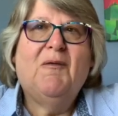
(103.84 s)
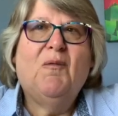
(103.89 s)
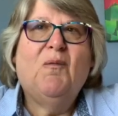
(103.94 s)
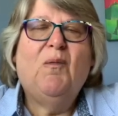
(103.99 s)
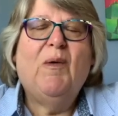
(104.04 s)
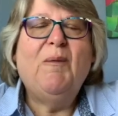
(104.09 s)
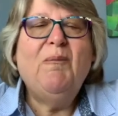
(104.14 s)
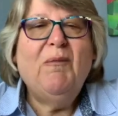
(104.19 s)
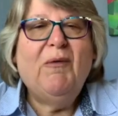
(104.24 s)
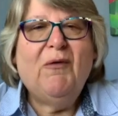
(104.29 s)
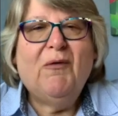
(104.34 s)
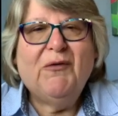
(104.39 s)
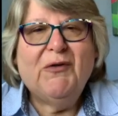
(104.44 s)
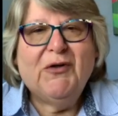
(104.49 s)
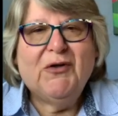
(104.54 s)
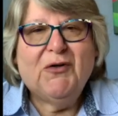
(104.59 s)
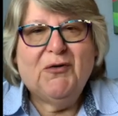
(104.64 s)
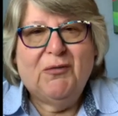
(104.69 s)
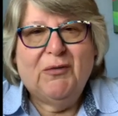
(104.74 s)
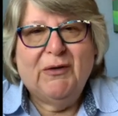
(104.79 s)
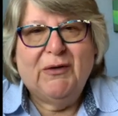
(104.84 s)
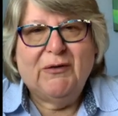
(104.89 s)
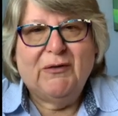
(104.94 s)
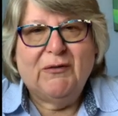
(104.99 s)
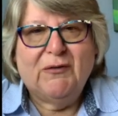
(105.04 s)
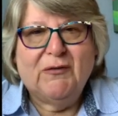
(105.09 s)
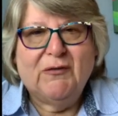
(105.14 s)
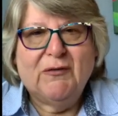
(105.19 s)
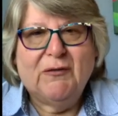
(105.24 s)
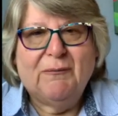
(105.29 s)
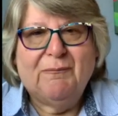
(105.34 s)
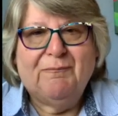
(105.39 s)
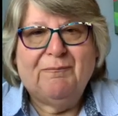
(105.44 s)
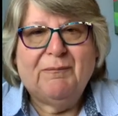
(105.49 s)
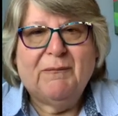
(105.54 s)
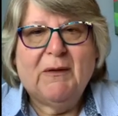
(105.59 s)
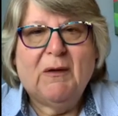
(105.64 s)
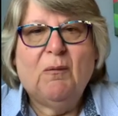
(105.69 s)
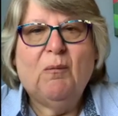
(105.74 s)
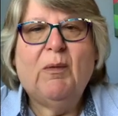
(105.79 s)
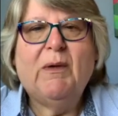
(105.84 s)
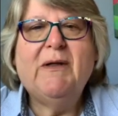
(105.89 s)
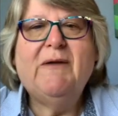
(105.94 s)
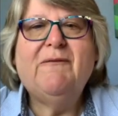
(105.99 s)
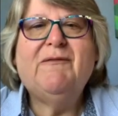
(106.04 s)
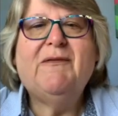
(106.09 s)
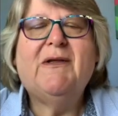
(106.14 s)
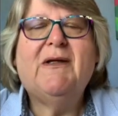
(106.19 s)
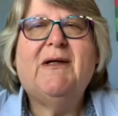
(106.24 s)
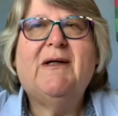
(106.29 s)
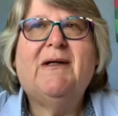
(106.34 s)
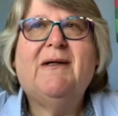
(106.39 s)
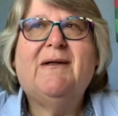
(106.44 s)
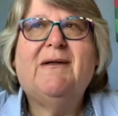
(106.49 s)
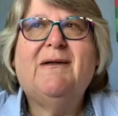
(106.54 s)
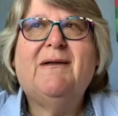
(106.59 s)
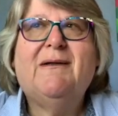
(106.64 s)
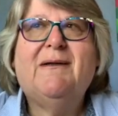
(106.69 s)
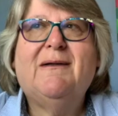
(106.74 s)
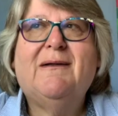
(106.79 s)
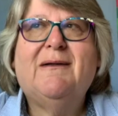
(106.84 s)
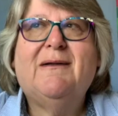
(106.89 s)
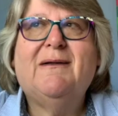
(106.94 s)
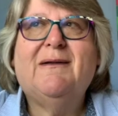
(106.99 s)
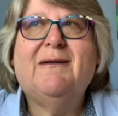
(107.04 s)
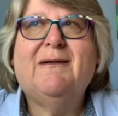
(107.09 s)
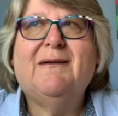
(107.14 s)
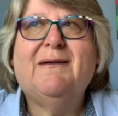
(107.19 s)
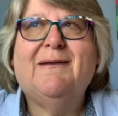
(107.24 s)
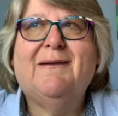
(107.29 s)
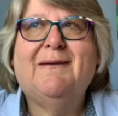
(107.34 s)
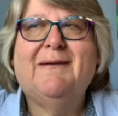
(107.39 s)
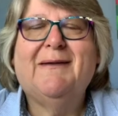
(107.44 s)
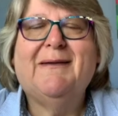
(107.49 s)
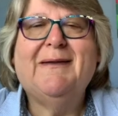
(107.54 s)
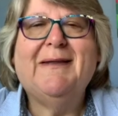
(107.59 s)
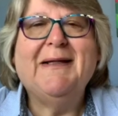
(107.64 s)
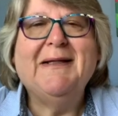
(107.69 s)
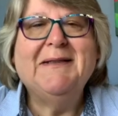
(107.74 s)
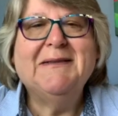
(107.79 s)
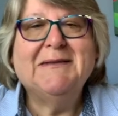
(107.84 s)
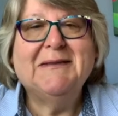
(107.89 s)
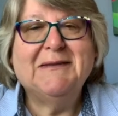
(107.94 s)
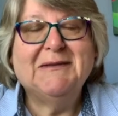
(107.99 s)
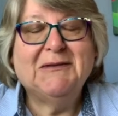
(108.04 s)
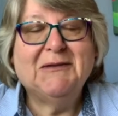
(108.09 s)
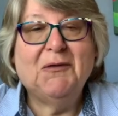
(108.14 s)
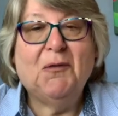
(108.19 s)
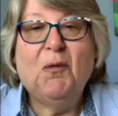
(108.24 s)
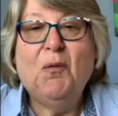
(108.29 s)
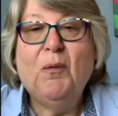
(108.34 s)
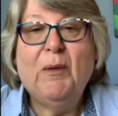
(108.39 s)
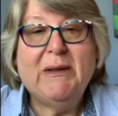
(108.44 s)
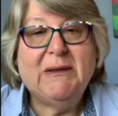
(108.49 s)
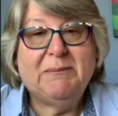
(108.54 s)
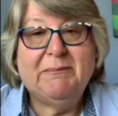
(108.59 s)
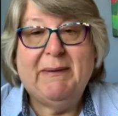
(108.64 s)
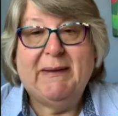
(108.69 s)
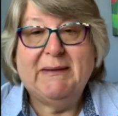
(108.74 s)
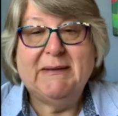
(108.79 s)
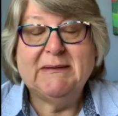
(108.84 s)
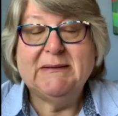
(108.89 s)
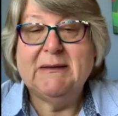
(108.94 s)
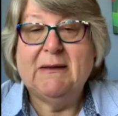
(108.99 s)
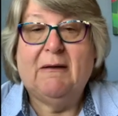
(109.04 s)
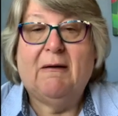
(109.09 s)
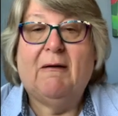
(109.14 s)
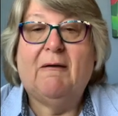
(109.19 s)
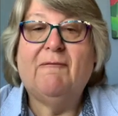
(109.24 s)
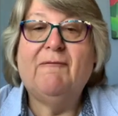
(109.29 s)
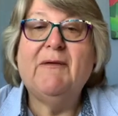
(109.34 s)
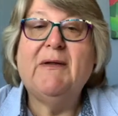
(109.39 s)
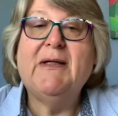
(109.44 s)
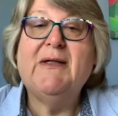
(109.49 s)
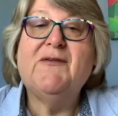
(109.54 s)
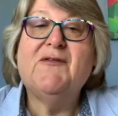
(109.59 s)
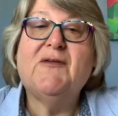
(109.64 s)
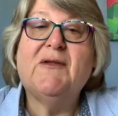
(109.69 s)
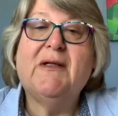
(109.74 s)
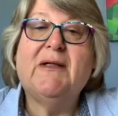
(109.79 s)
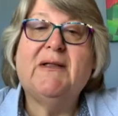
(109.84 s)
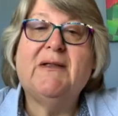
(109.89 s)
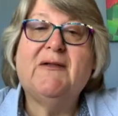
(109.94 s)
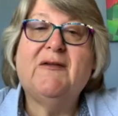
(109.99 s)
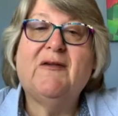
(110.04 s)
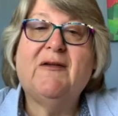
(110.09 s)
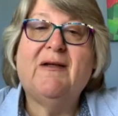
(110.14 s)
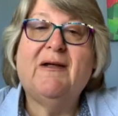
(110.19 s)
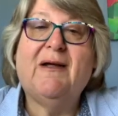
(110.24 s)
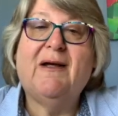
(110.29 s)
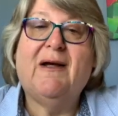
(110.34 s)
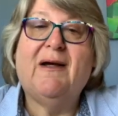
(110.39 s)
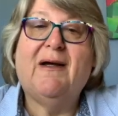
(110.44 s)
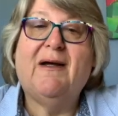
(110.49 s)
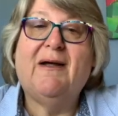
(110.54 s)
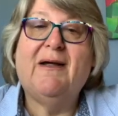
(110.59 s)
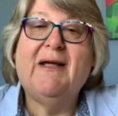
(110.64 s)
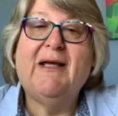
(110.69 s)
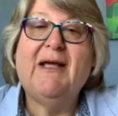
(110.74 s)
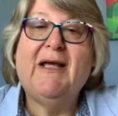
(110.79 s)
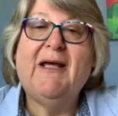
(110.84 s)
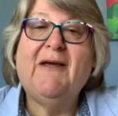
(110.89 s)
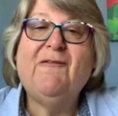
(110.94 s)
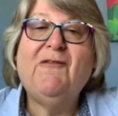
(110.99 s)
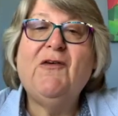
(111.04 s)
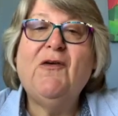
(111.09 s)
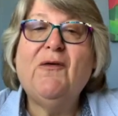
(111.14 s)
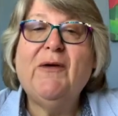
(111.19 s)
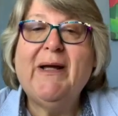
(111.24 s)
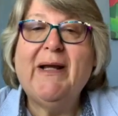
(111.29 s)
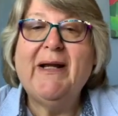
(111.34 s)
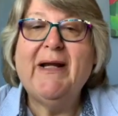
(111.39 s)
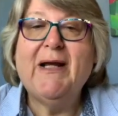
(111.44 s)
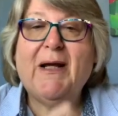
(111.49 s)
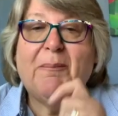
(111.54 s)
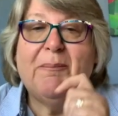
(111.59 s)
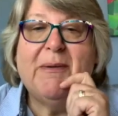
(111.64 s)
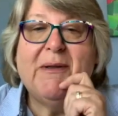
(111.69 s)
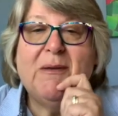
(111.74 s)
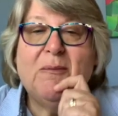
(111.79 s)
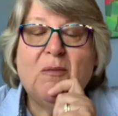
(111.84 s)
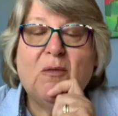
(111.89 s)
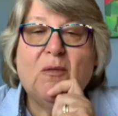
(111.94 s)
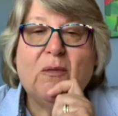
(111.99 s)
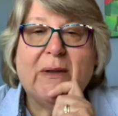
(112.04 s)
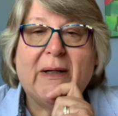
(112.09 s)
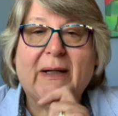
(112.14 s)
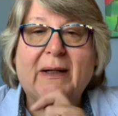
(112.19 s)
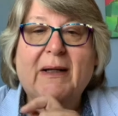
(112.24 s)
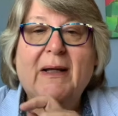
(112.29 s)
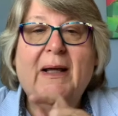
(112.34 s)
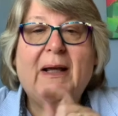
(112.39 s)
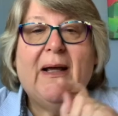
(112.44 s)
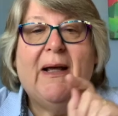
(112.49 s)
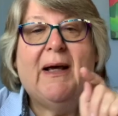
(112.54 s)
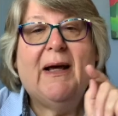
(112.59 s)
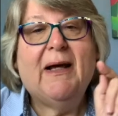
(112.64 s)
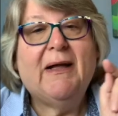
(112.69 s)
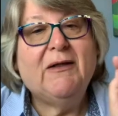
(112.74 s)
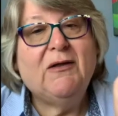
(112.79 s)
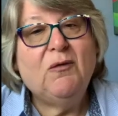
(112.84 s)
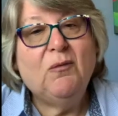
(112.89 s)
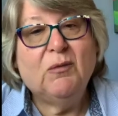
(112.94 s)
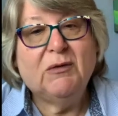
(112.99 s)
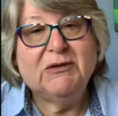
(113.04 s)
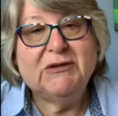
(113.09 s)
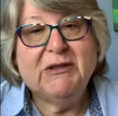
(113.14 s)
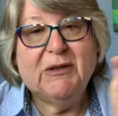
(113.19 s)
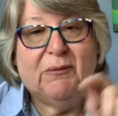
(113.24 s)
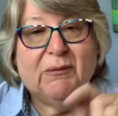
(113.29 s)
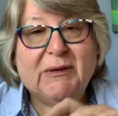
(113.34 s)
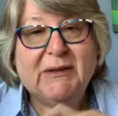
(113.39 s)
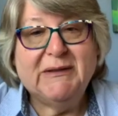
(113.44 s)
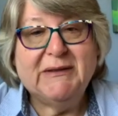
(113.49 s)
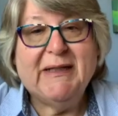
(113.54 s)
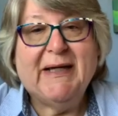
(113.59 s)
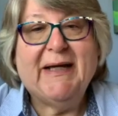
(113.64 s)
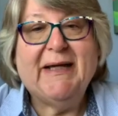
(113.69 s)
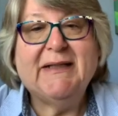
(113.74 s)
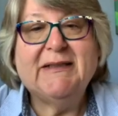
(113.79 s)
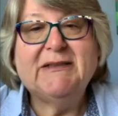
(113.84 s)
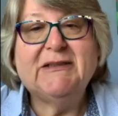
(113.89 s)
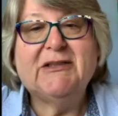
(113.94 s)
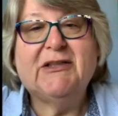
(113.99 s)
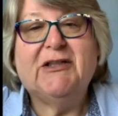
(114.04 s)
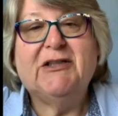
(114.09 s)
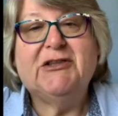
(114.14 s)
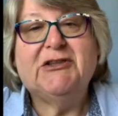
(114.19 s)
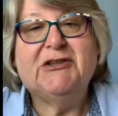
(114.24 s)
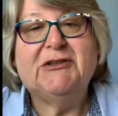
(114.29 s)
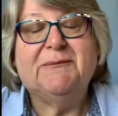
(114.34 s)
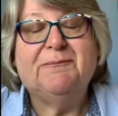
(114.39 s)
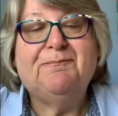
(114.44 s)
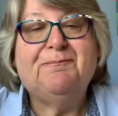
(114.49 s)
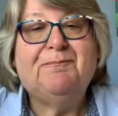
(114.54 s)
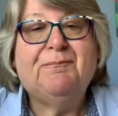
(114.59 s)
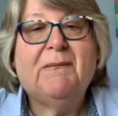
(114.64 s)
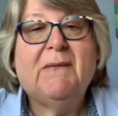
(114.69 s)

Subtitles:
When we're on a cruise, one of the things that's always made us laugh is that if you're getting up in the morning and you want to go on a day excursion,